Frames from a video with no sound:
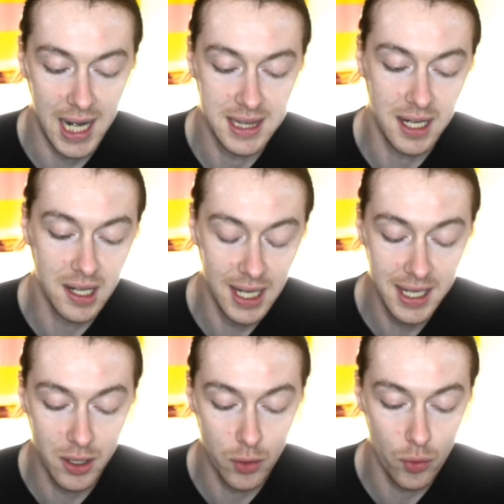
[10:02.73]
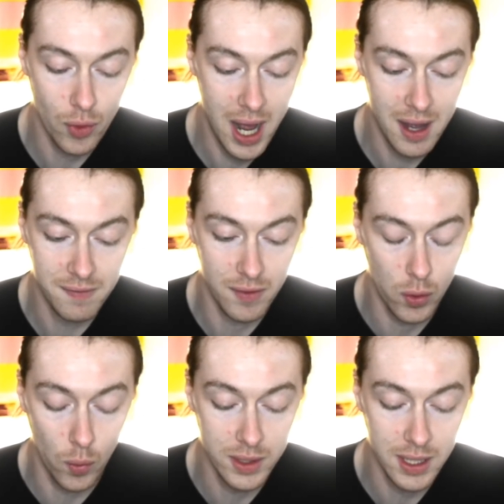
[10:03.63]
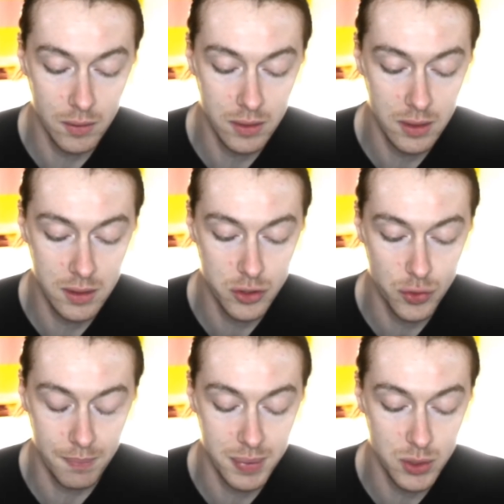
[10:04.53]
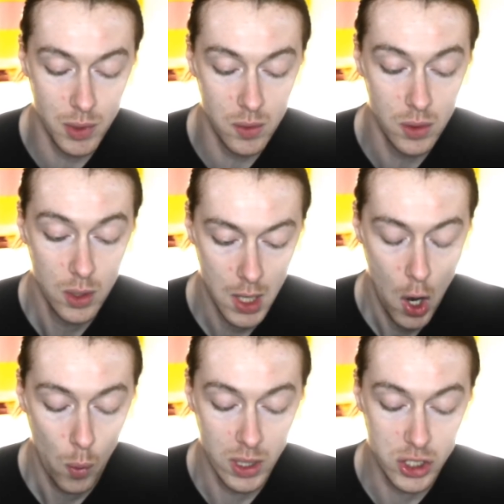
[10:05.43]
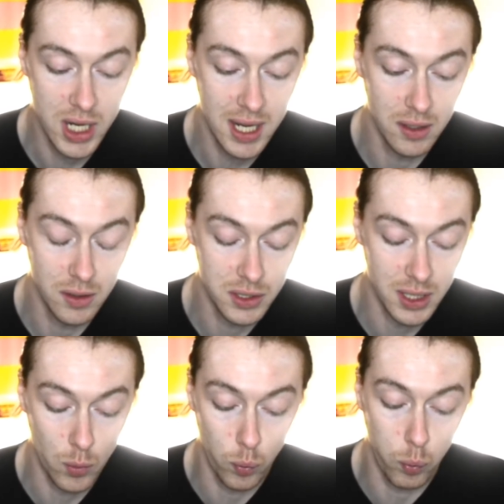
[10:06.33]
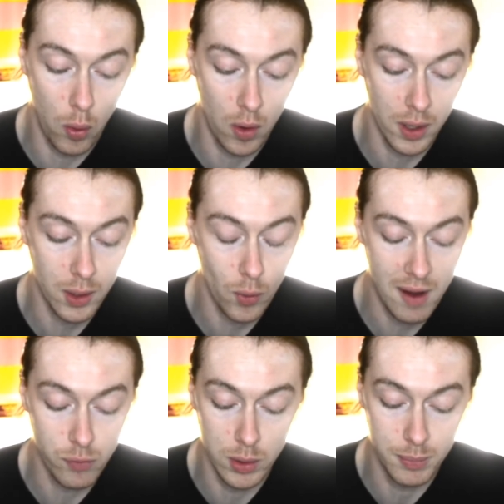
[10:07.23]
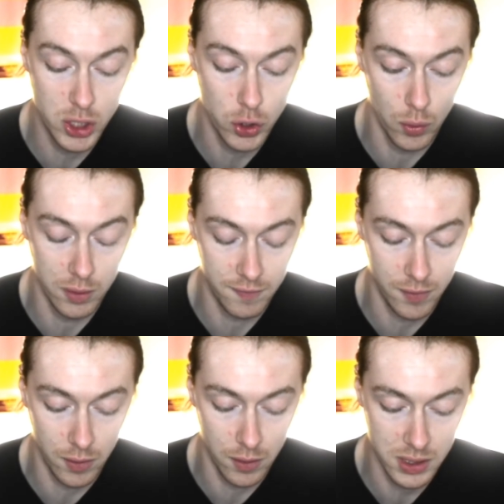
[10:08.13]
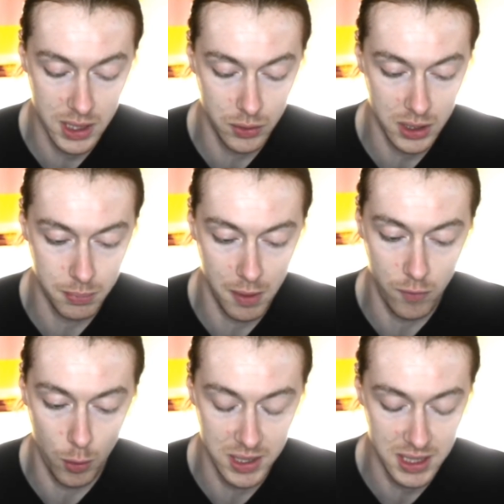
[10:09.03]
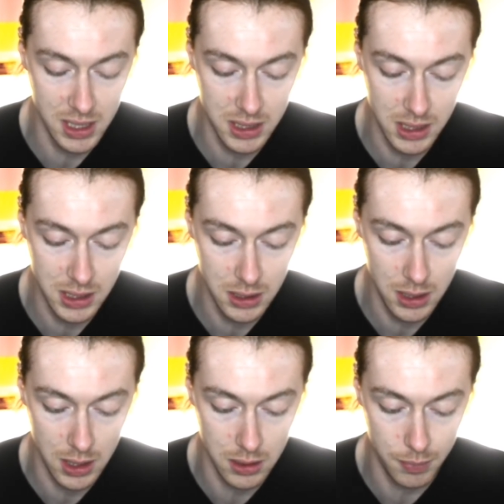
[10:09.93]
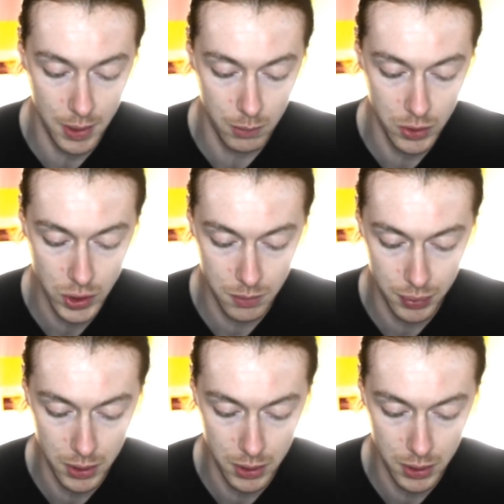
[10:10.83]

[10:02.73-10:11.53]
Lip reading: a declining graph going down the strip as well, which kind of looks like what graph would be shown for Celtic's performance this season in the Premiership.